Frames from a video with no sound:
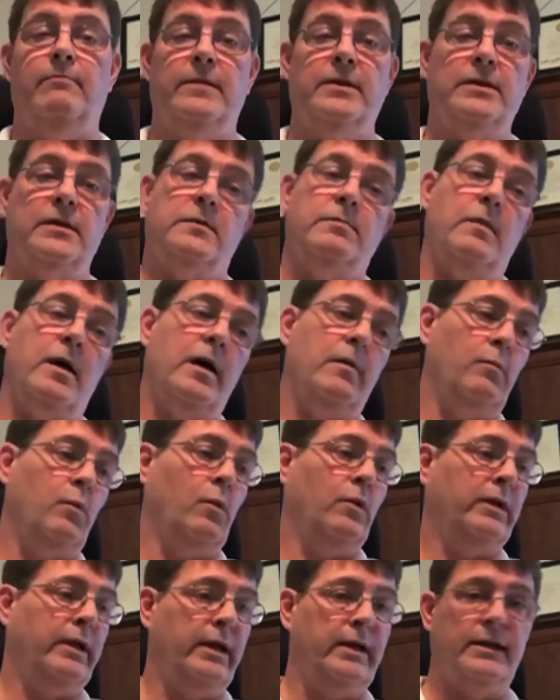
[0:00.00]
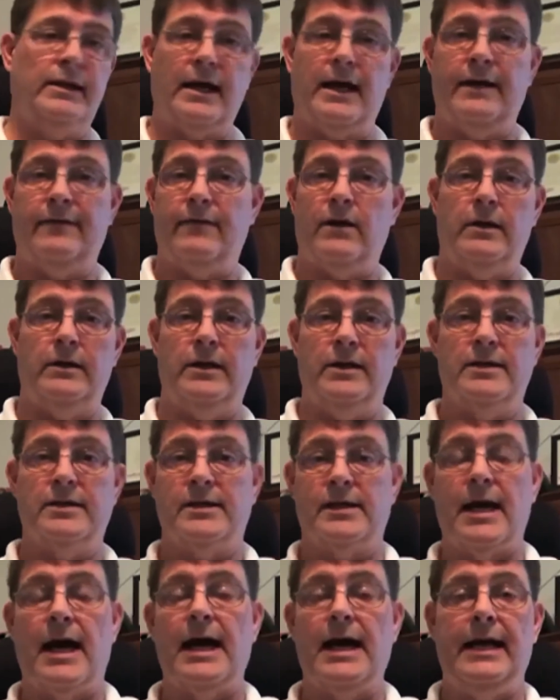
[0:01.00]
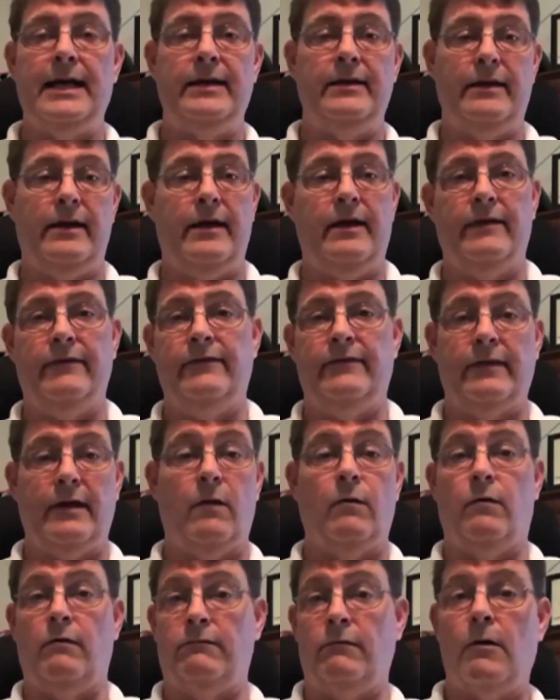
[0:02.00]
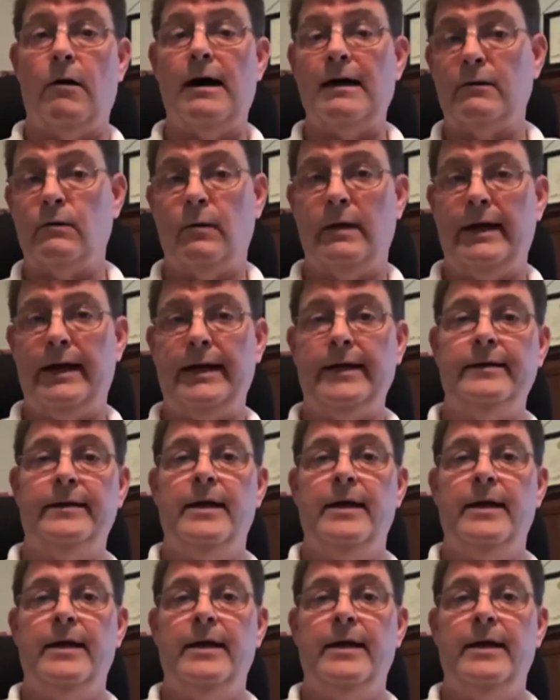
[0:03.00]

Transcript: Mrs. Mom will get kind of on the side of a walkway,